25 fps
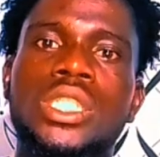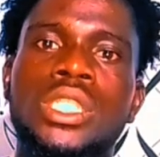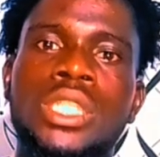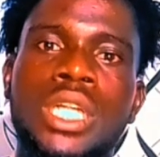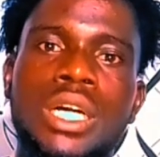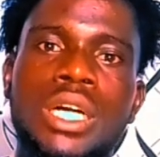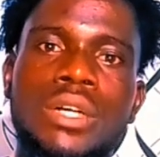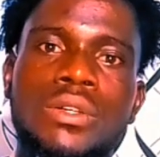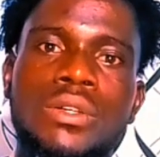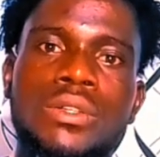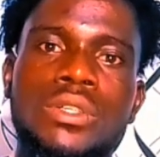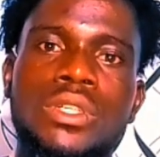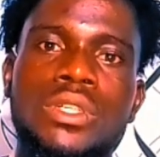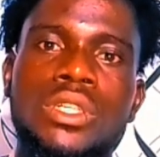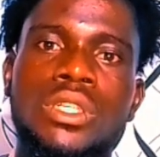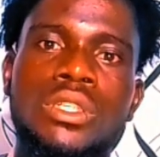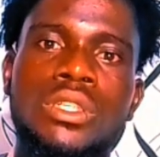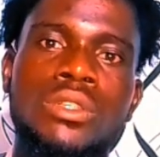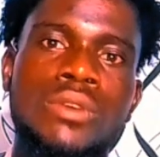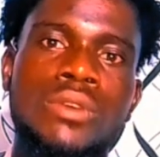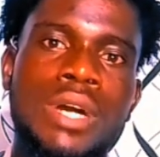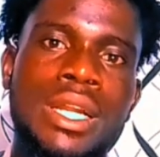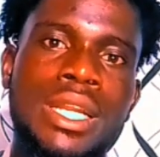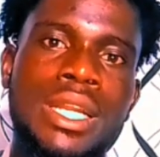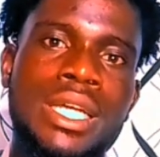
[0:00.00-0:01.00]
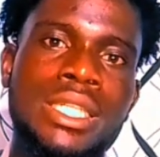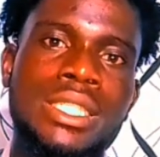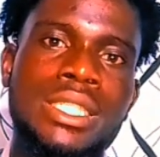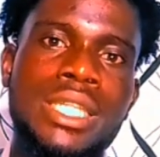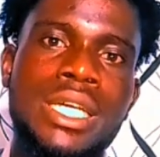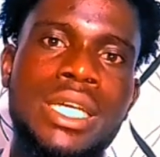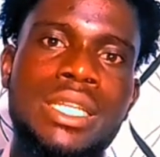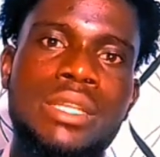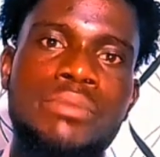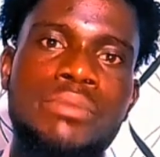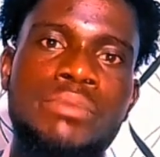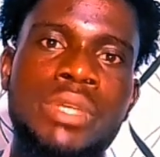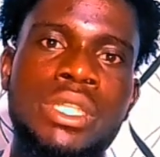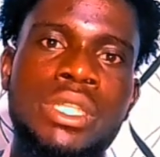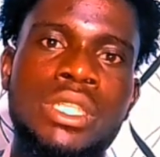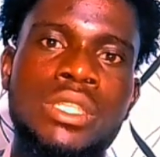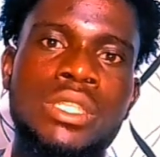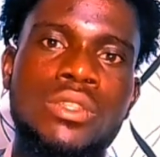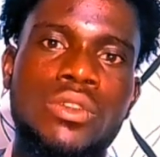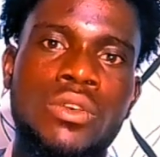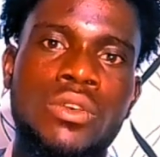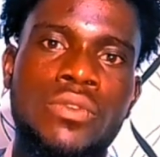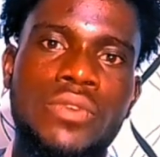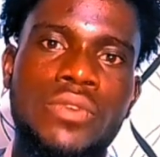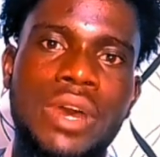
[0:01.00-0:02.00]
Now, you understand the
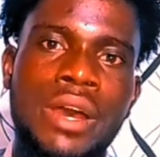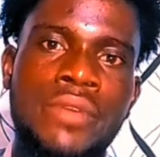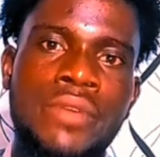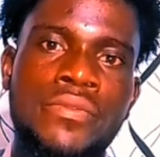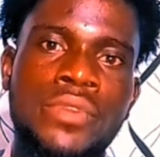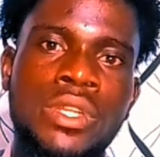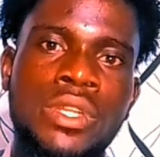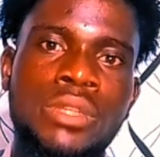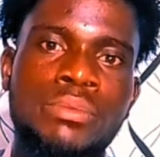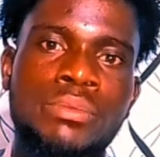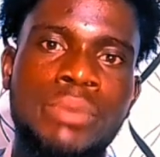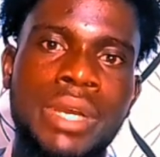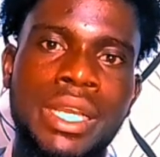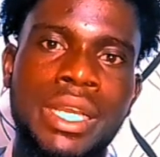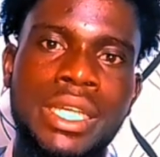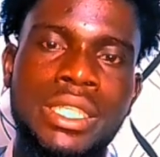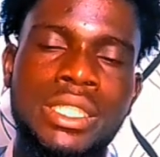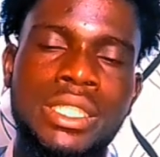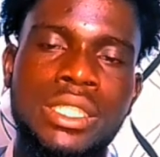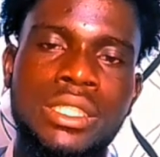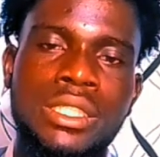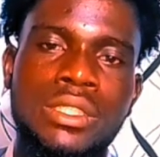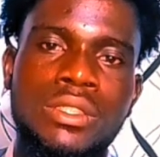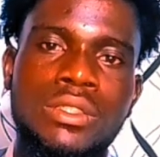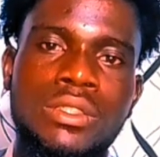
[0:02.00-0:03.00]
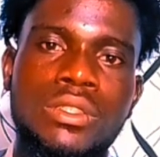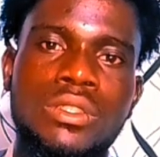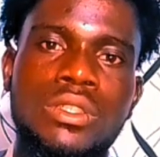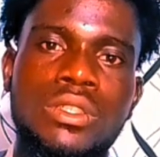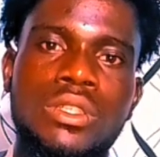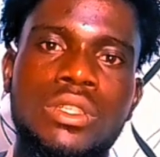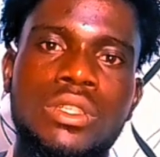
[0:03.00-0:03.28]
basics of affiliate marketing.